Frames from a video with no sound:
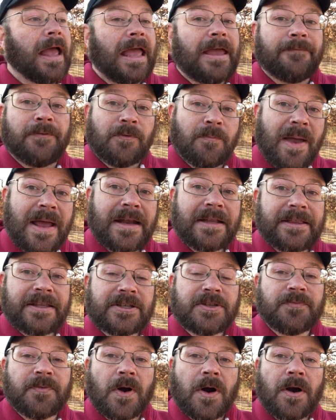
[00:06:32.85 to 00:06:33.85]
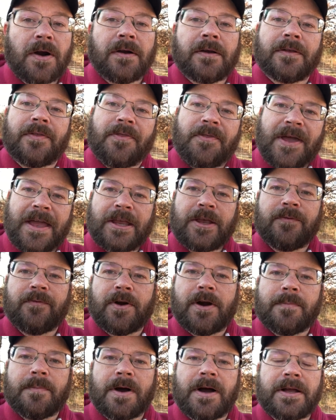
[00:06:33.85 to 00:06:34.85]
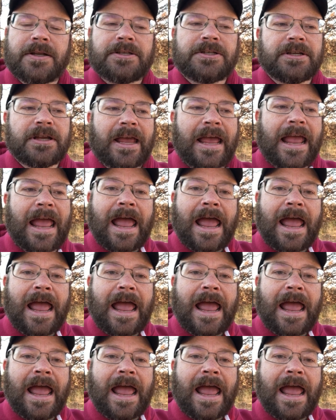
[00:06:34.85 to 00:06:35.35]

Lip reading: If you made it this far, thank you very much.